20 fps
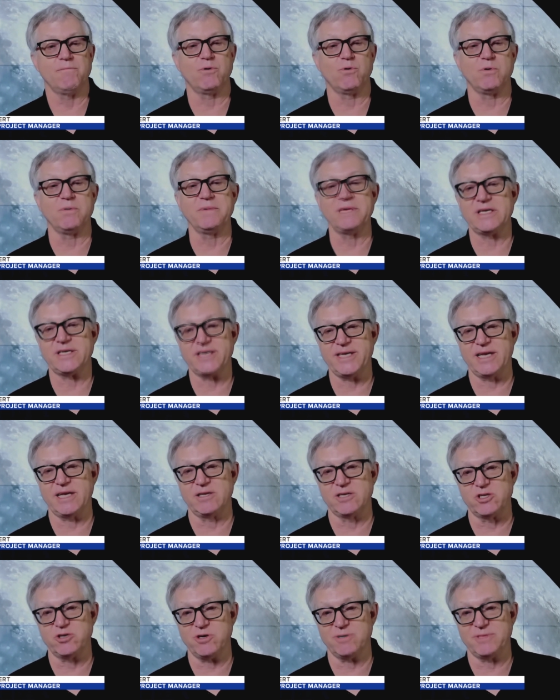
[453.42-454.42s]
but we'll be
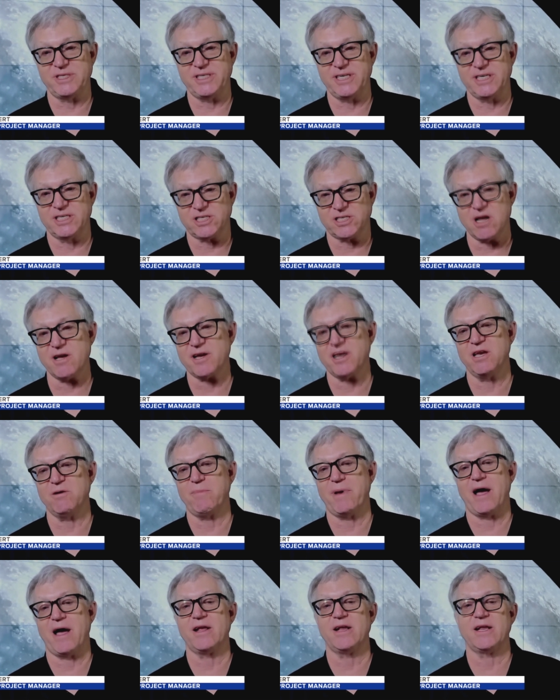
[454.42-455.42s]
seeing Intuitive Machines talking
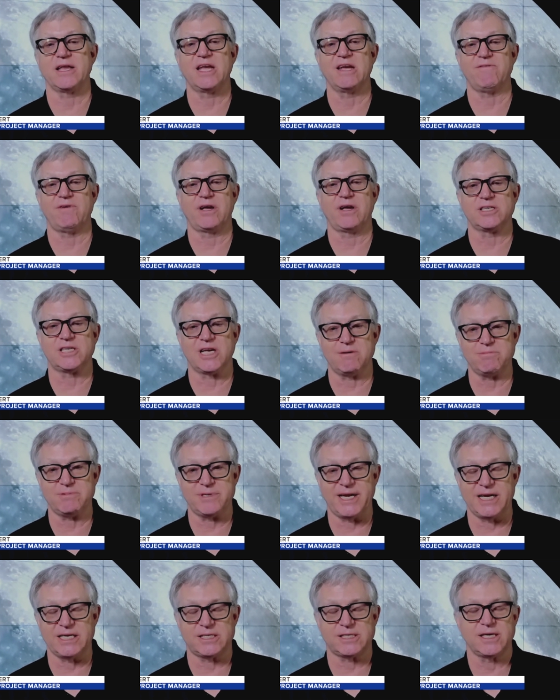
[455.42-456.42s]
about it and giving us
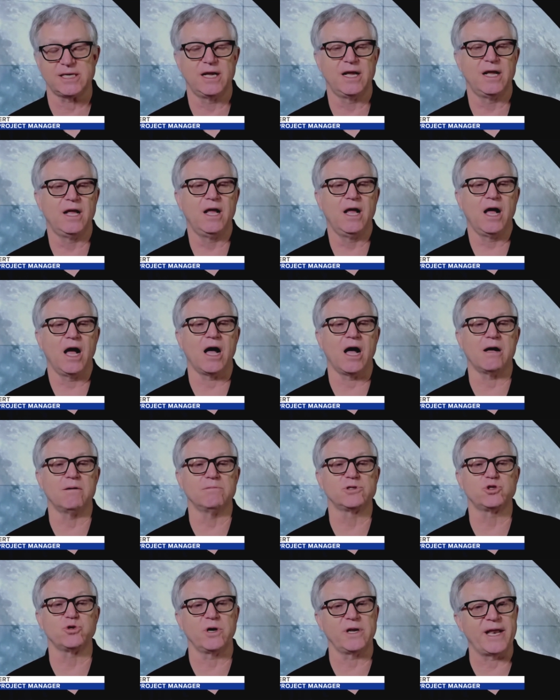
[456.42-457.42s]
updates.
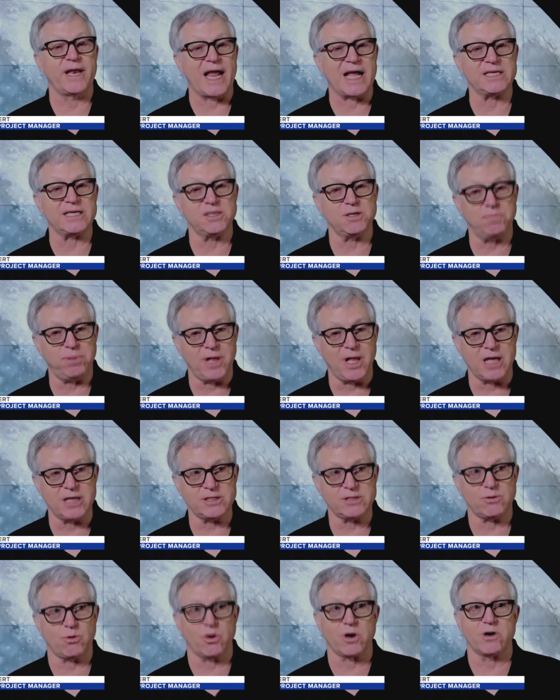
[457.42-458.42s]
Um, so at NASA
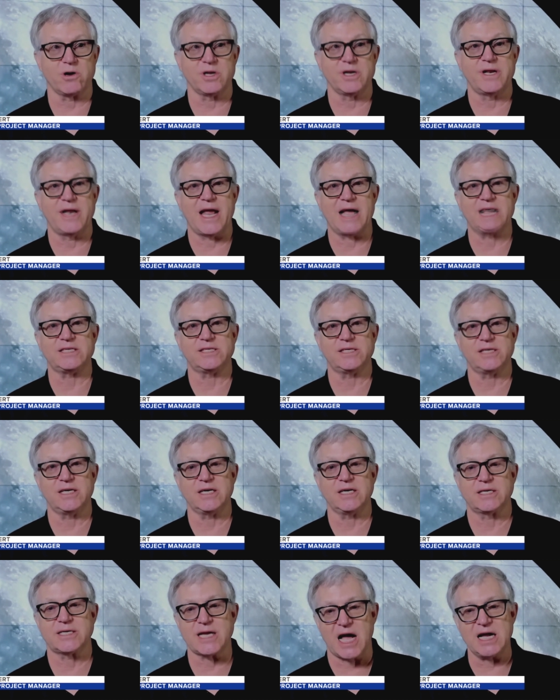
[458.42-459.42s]
Plus or go to
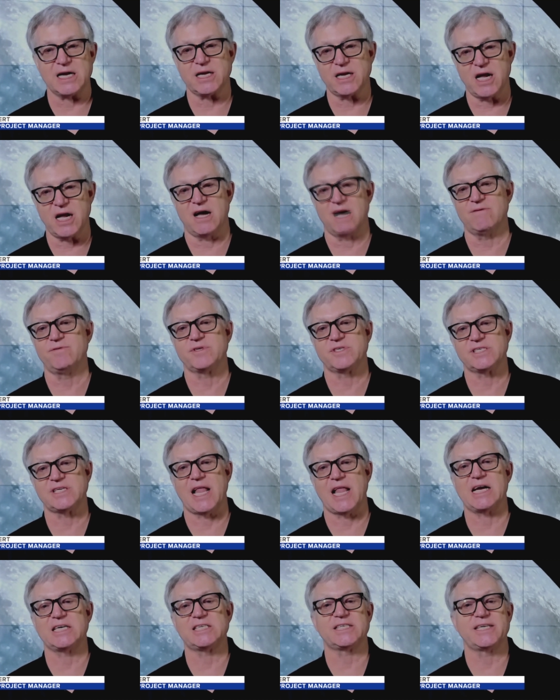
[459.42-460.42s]
nasa.gov
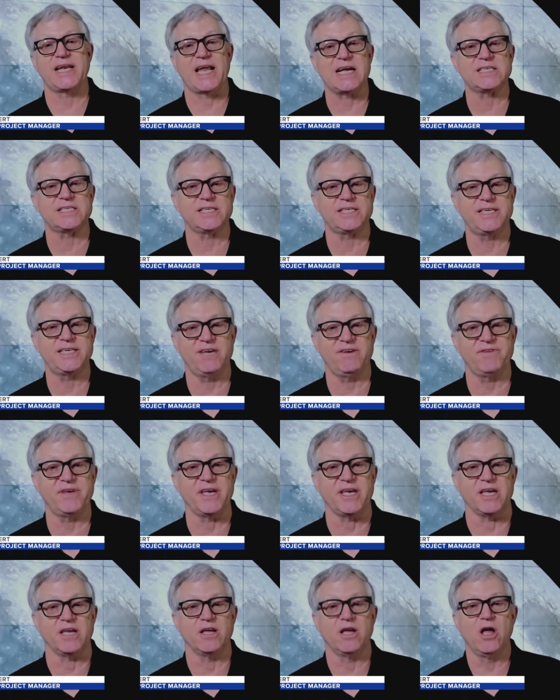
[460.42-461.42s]
slash NASA
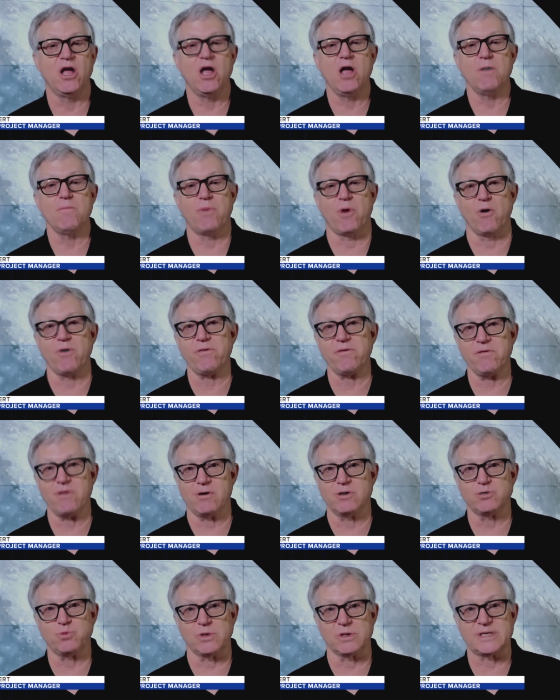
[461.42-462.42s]
TV. Both of
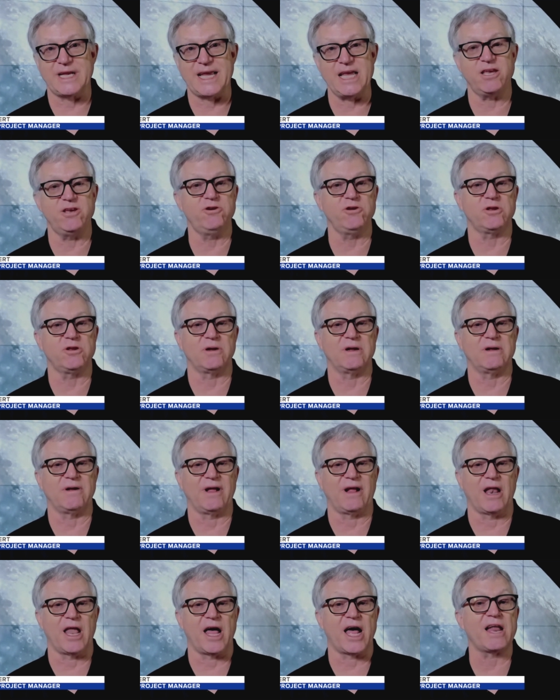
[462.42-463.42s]
those will take you to
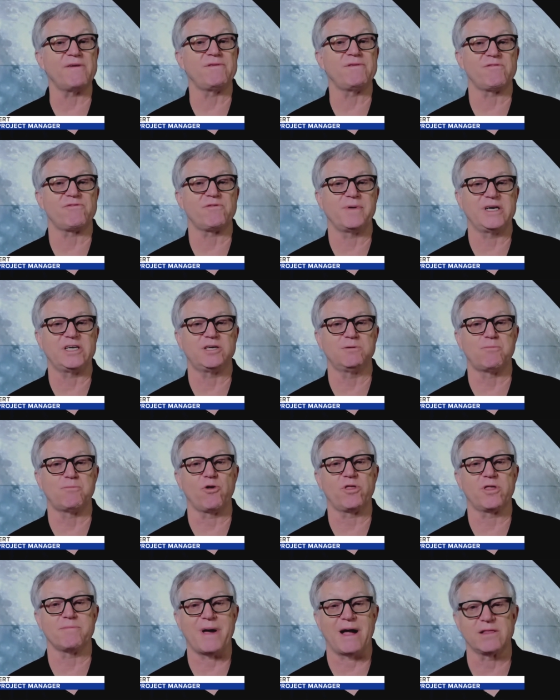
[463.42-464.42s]
a lot of information
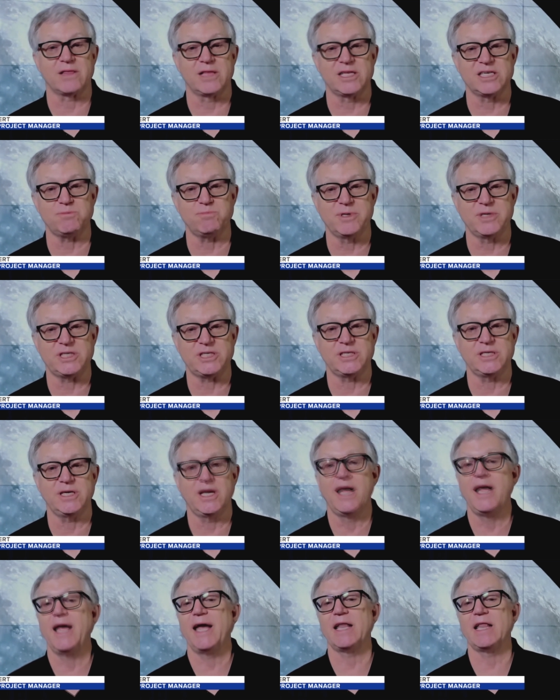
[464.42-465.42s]
both about this mission
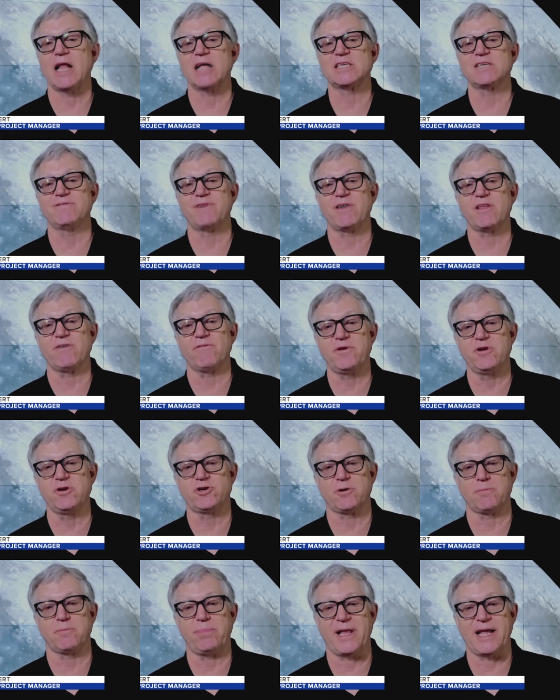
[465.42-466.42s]
and lots of other
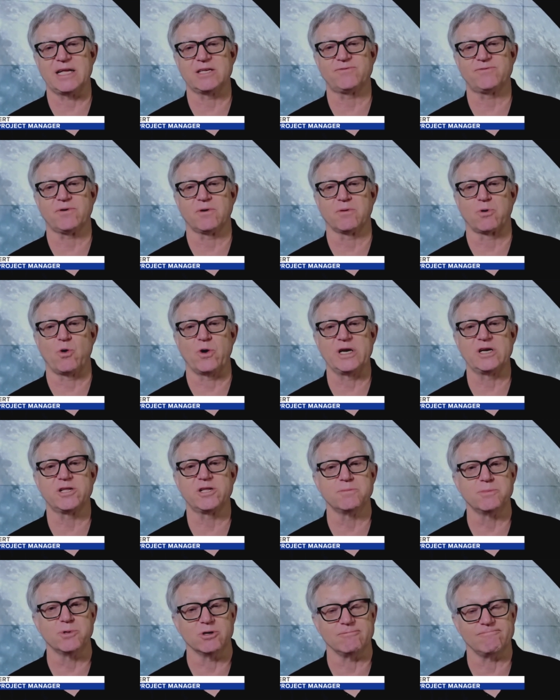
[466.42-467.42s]
future plans for going to
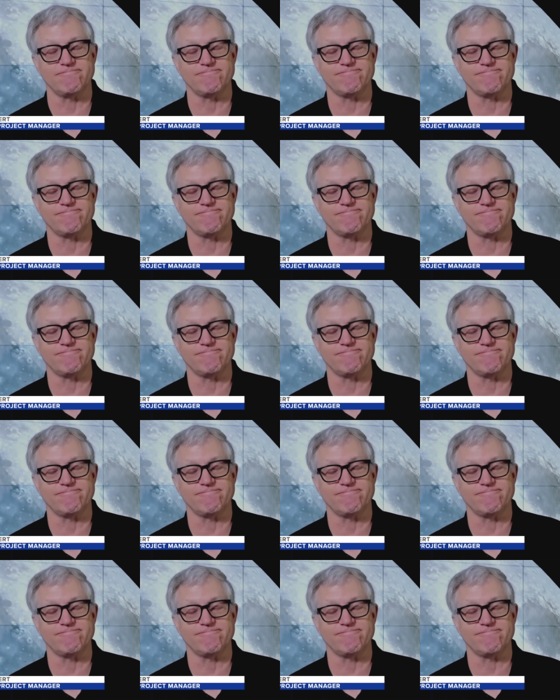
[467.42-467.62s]
the moon.